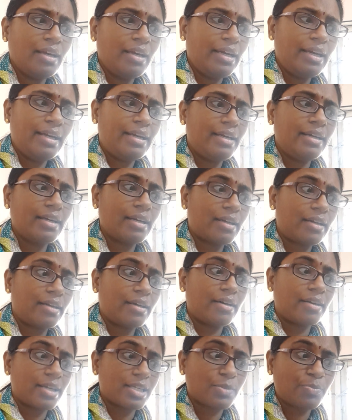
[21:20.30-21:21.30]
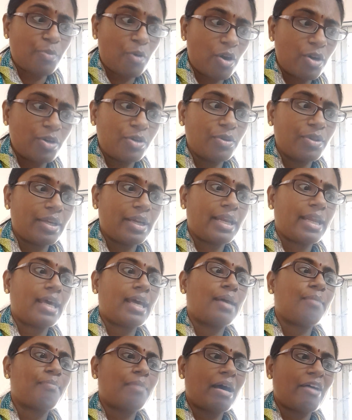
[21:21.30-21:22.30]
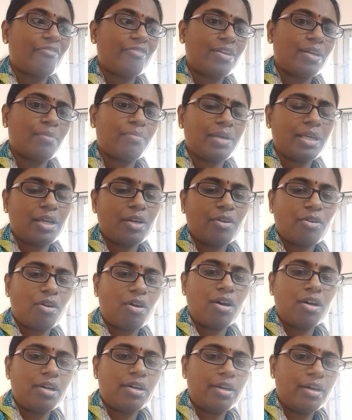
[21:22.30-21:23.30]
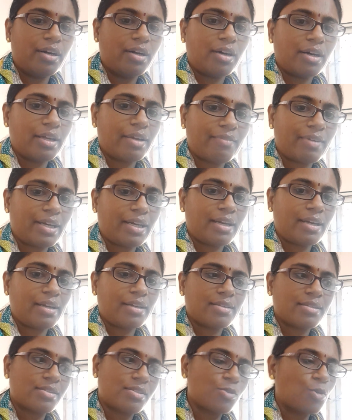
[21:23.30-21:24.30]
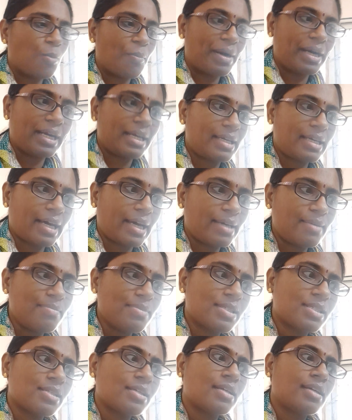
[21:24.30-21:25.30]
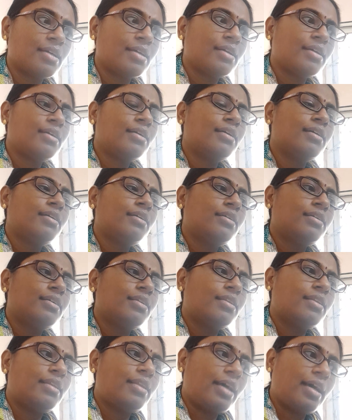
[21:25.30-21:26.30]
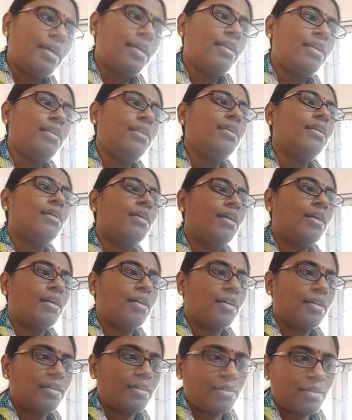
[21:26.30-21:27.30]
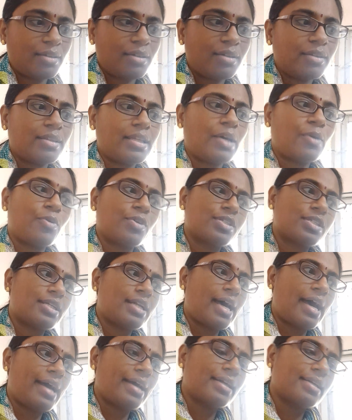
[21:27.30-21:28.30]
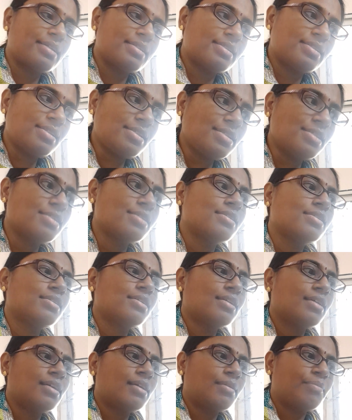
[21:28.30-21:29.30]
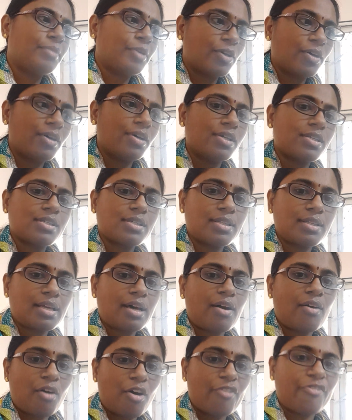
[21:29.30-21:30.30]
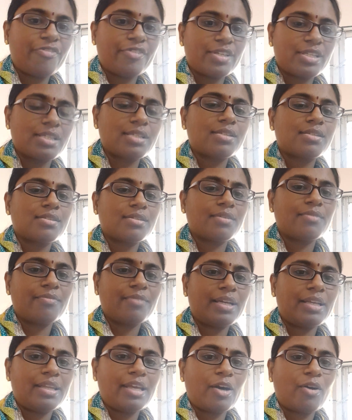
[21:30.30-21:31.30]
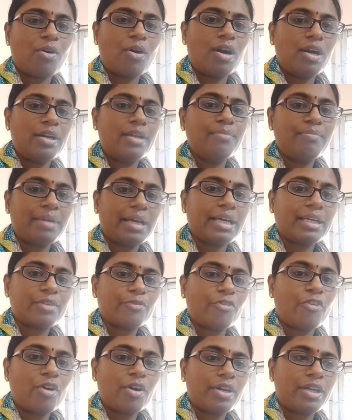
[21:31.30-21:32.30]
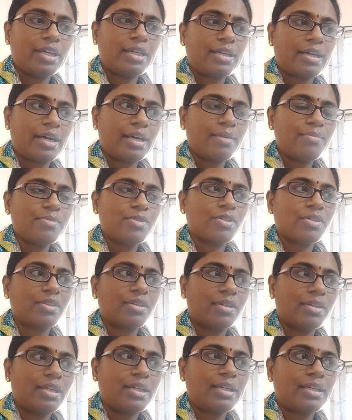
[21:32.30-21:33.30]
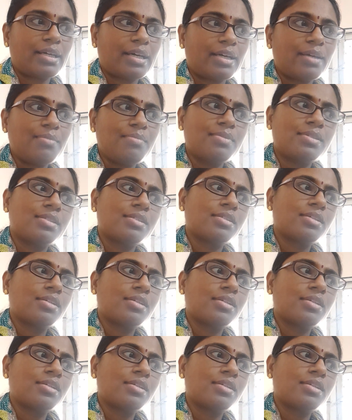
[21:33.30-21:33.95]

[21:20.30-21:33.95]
He didn't respond to the name after being called even so many times. Then there was a diagnosis, because in the office, when they called him like 40 times or 30 times,